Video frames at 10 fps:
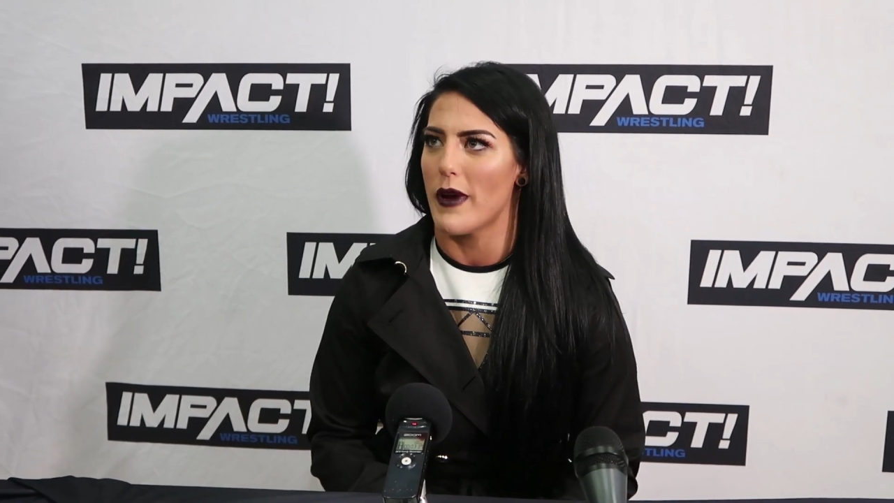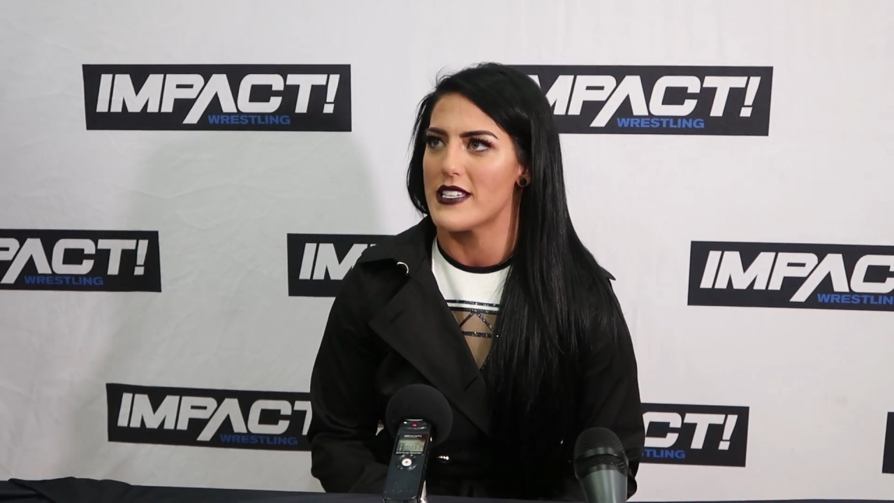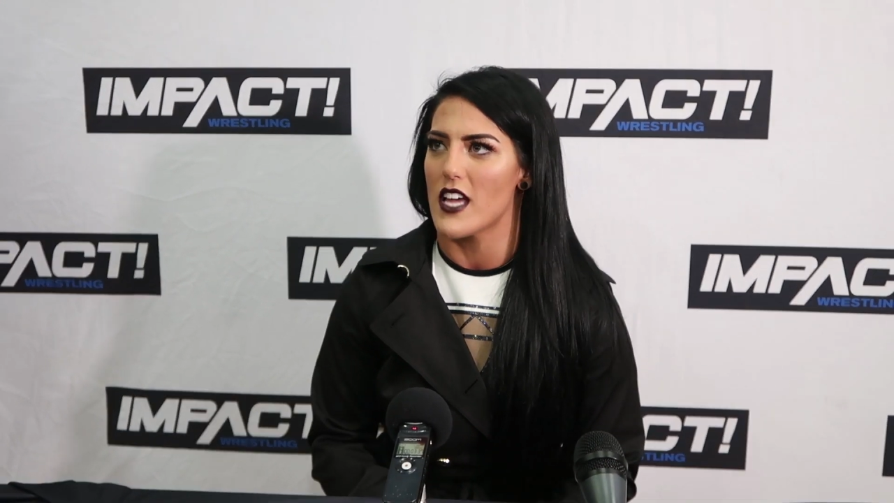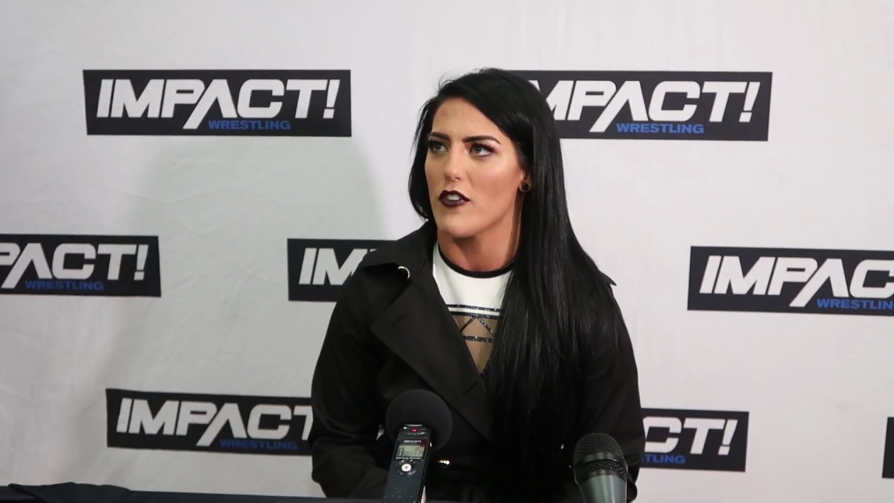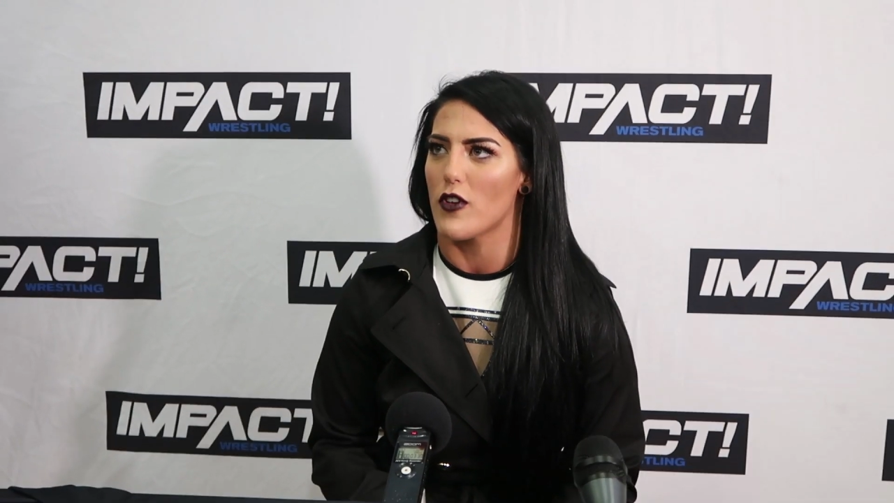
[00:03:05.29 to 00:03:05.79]

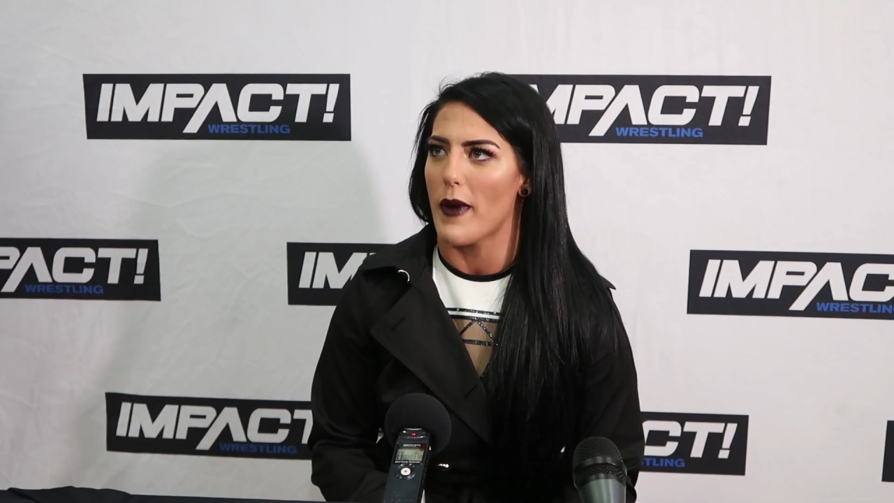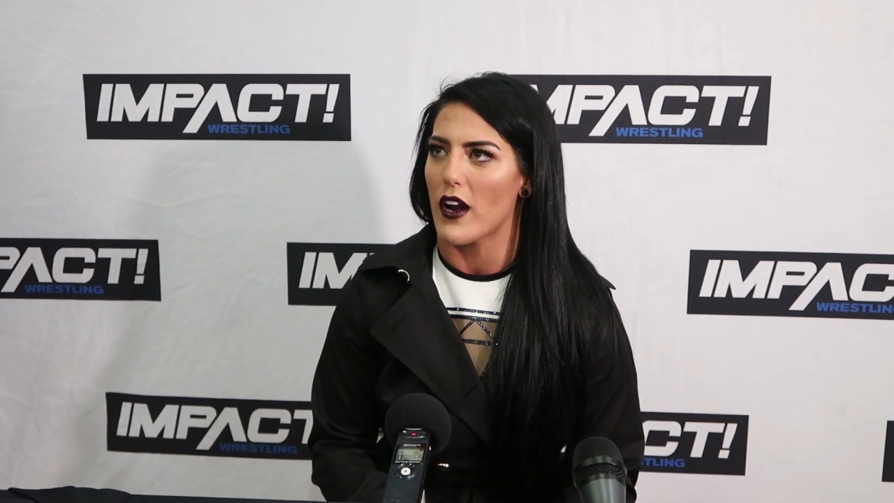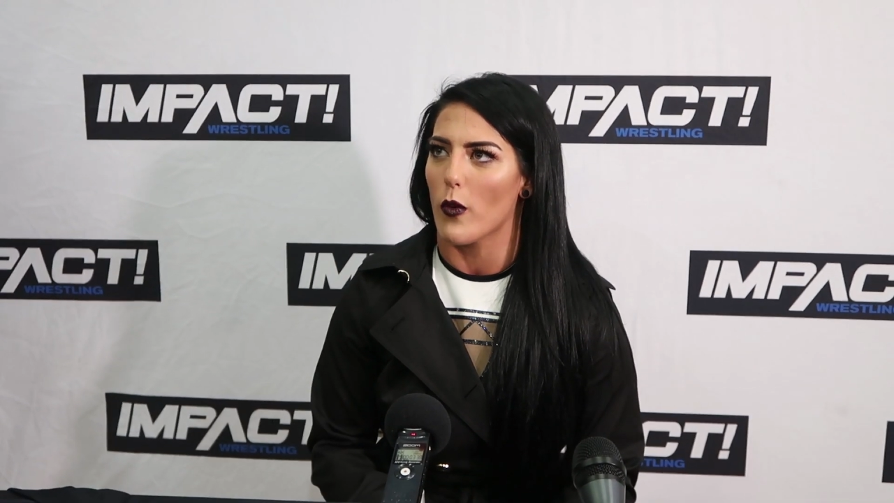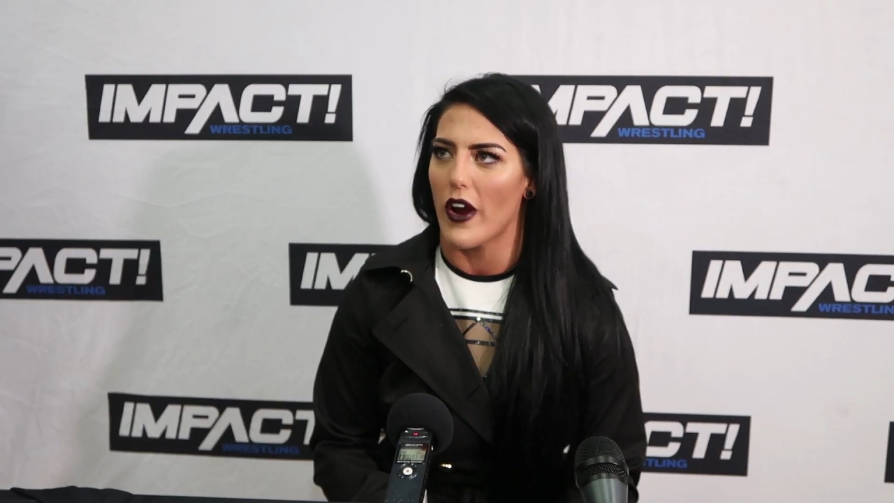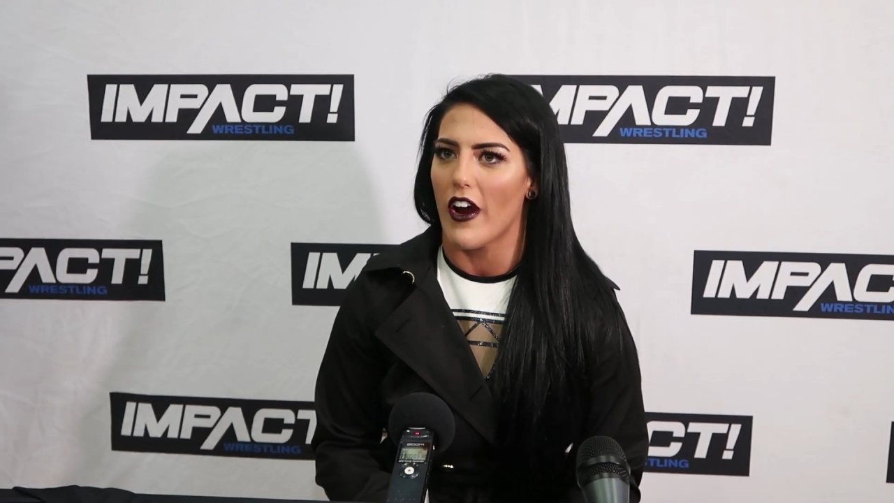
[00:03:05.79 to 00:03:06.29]
myself no
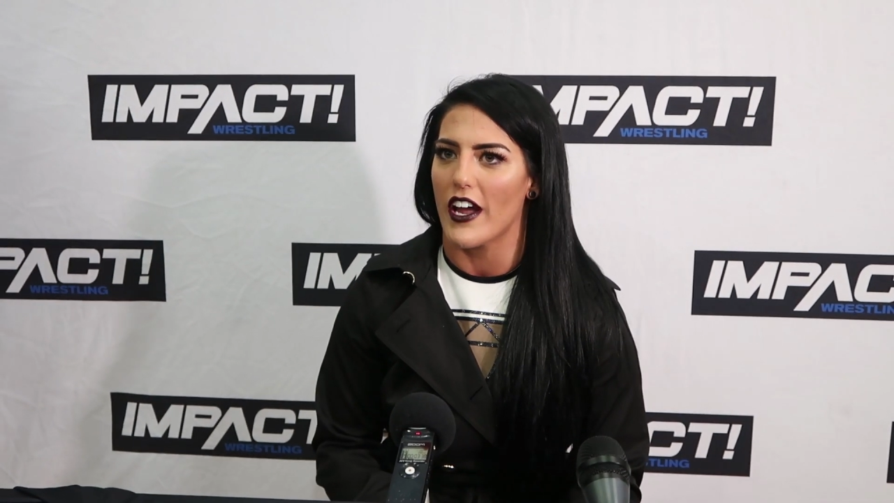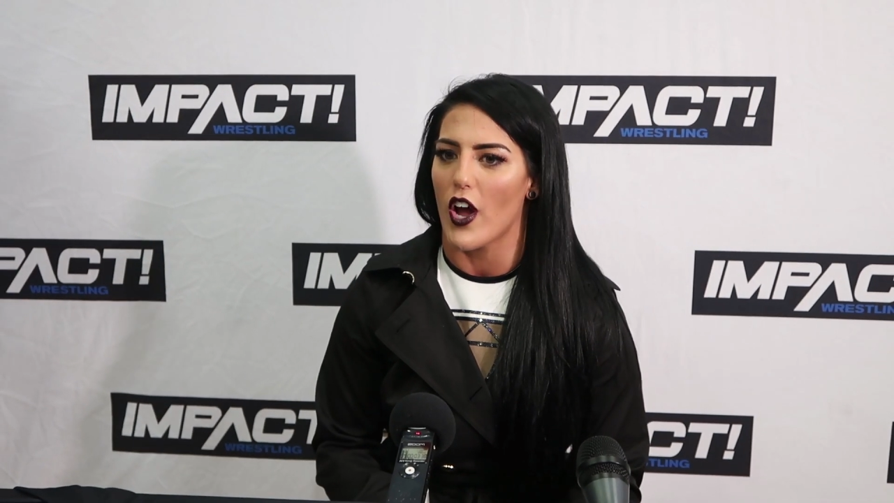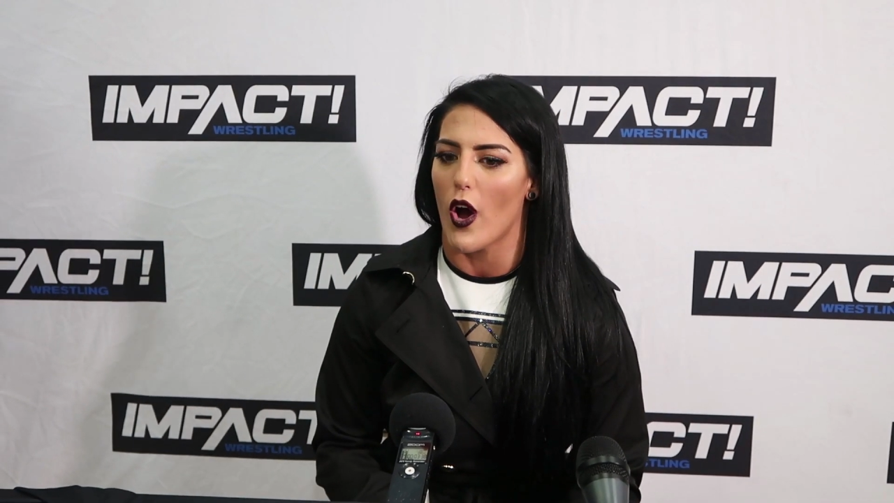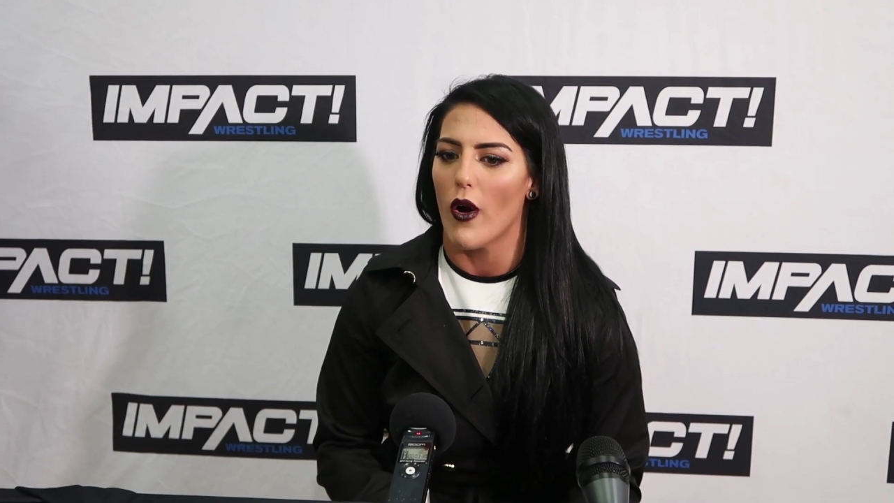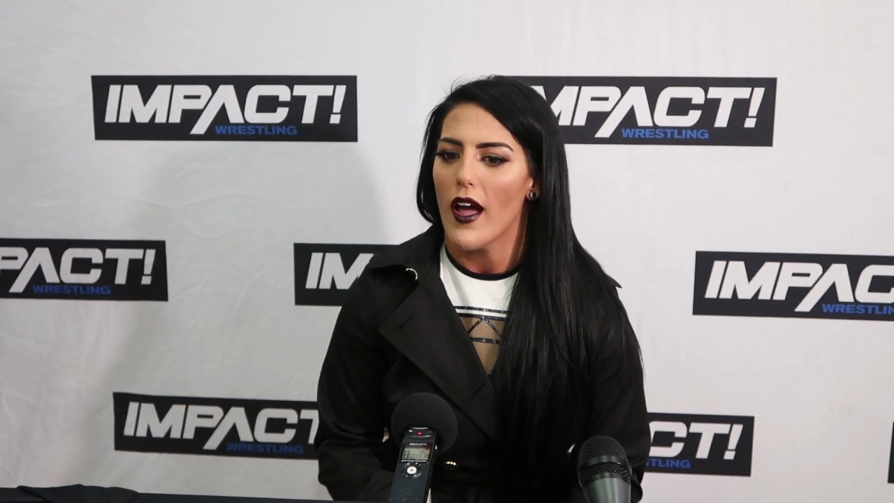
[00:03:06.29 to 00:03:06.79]
matter where I
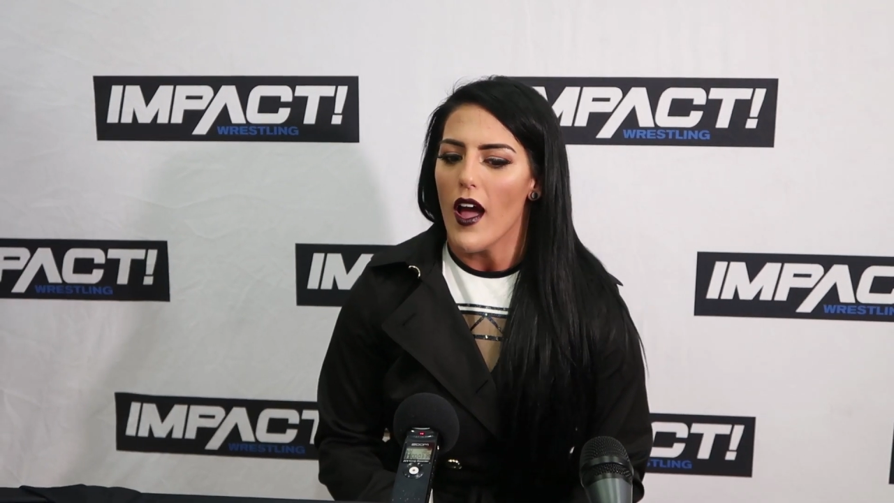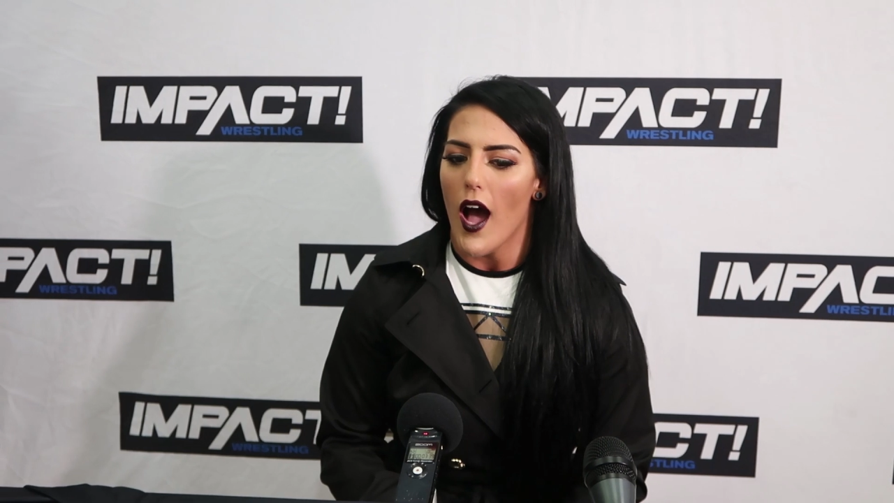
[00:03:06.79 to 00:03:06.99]
go.